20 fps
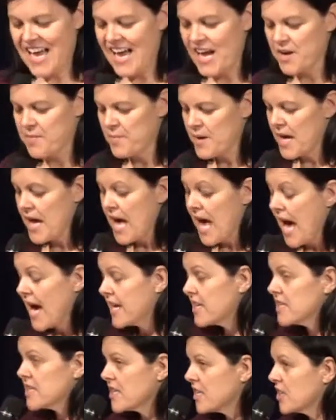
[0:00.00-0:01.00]

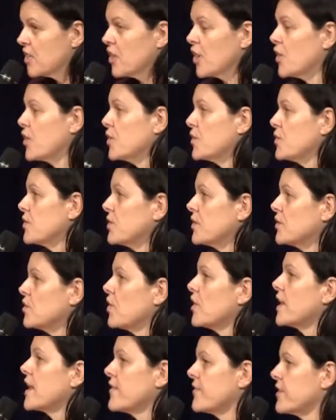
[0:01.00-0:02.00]
And,
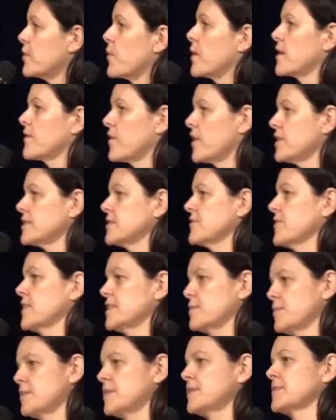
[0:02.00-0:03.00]
not every one of those
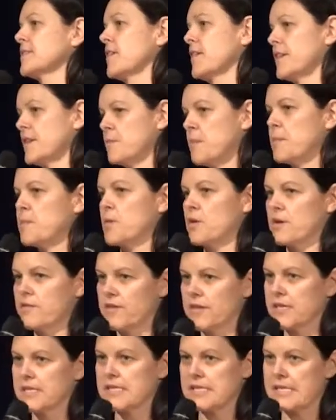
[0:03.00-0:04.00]
investments is going to be
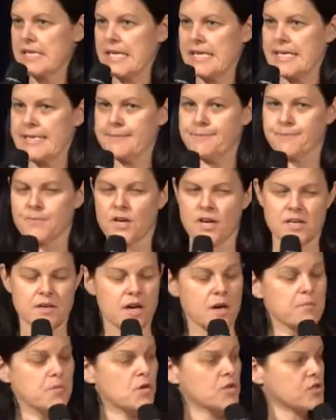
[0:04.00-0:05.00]
perfect.
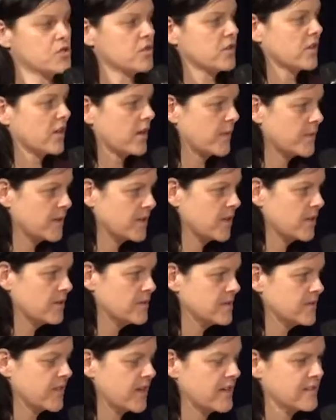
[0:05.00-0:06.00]
I'm not sure that I would go
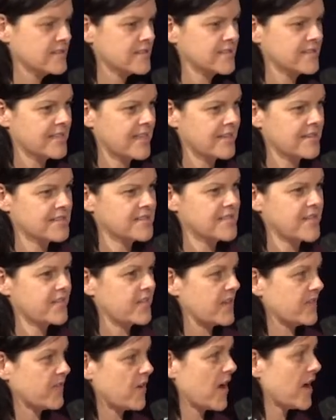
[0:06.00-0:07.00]
as far as to say that
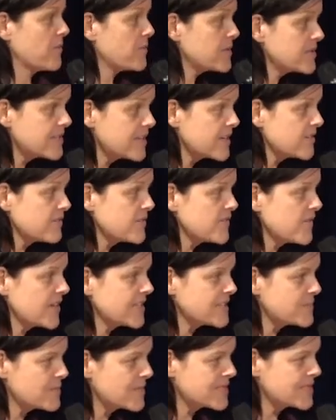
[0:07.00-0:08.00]
75% of
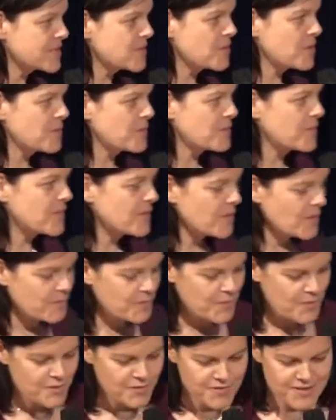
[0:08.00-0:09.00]
investments are
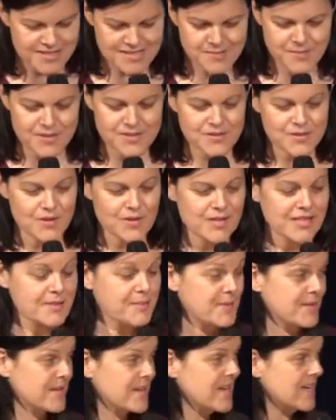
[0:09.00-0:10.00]
not perfect, but
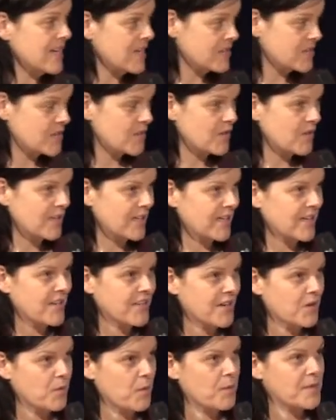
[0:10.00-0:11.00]
certainly I
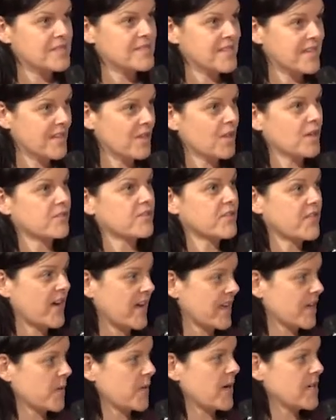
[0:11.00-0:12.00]
think when we see a lot of
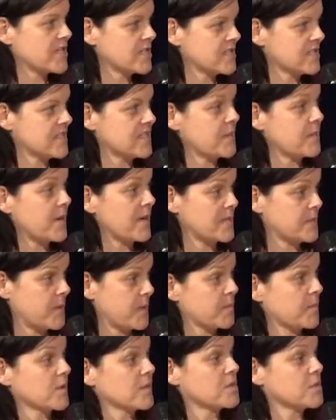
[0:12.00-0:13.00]
evaluations, that means
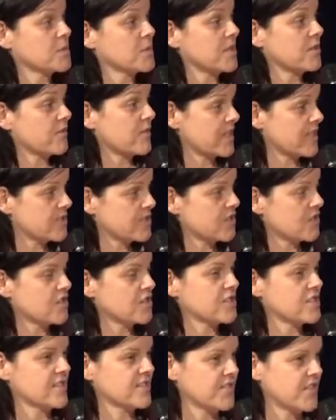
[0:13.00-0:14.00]
people are doing
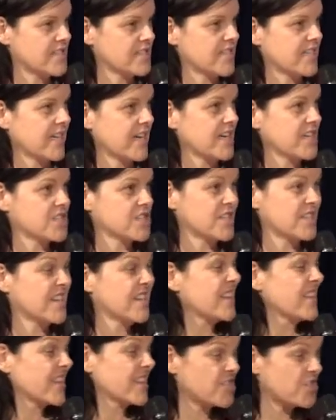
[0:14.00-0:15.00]
research and investigation.
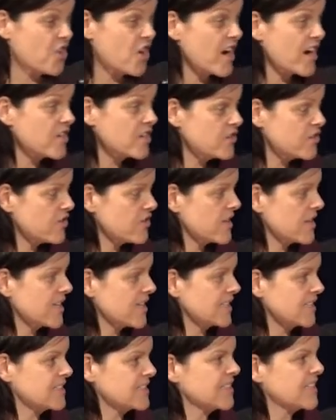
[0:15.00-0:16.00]
They're trying new
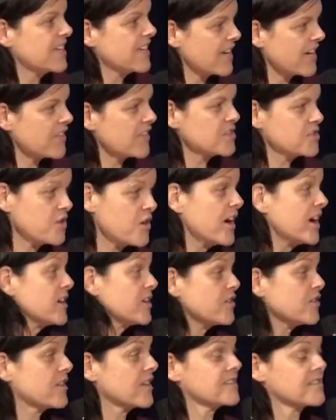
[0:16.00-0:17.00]
things. And I think trying
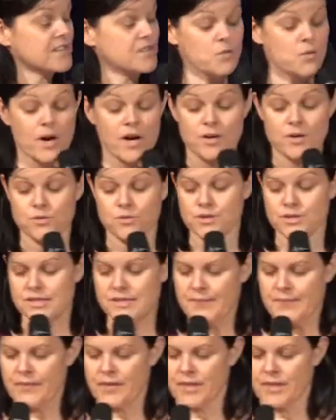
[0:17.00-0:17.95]
new things is quite good.